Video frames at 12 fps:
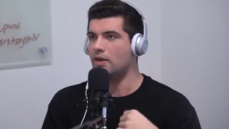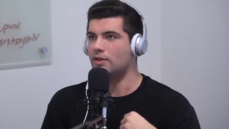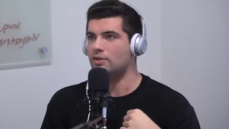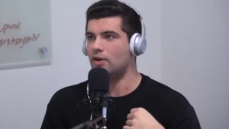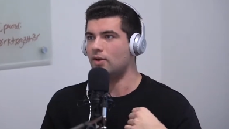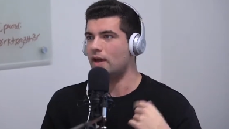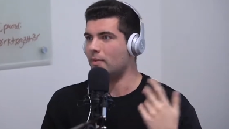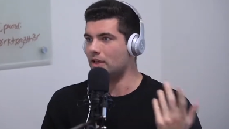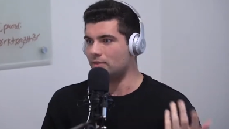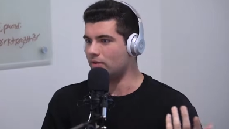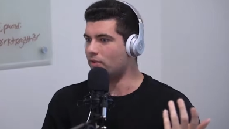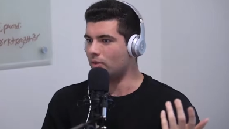So that
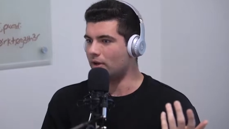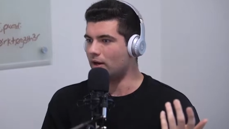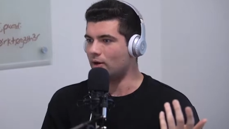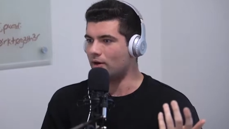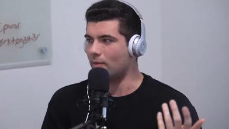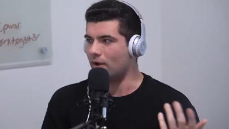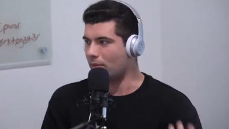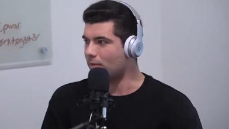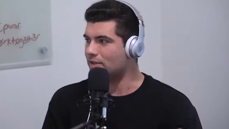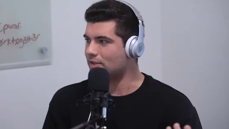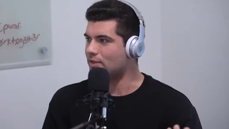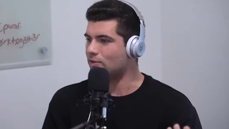makes me feel better about my
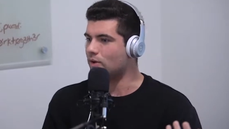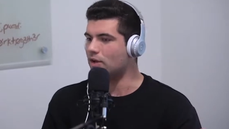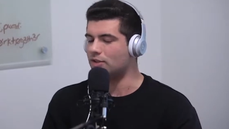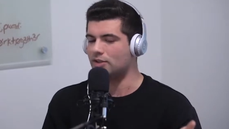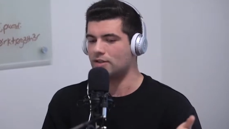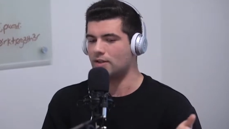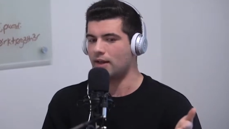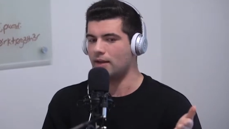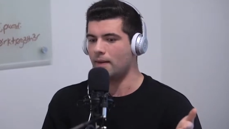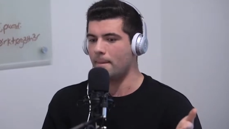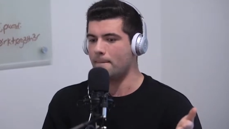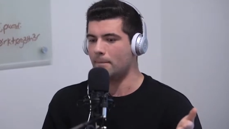business as well, just because
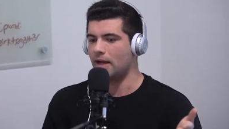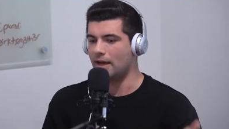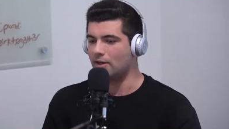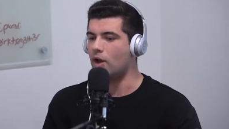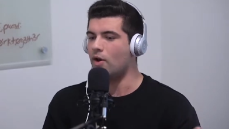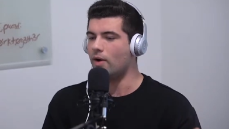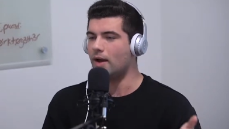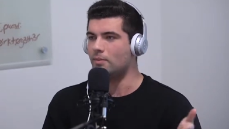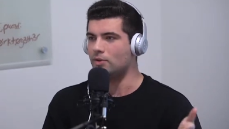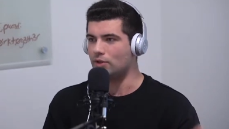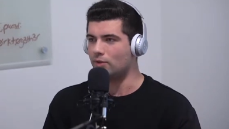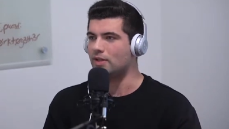I know
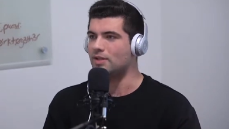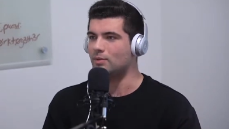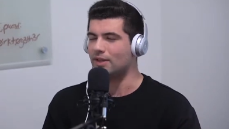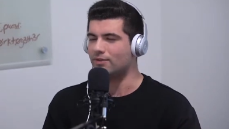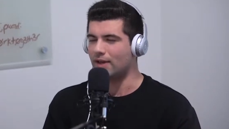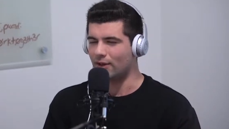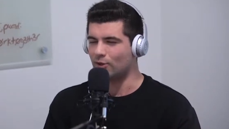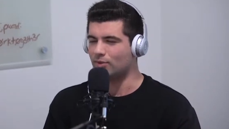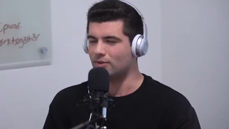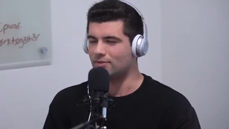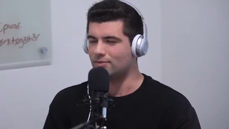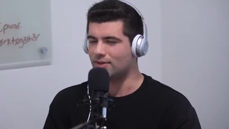I'm doing something
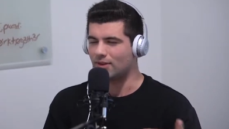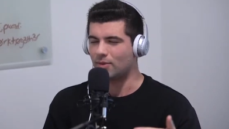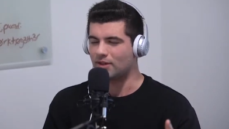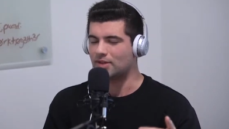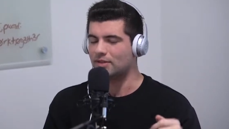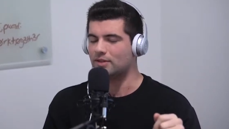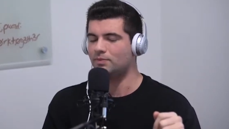valuable, if that makes sense.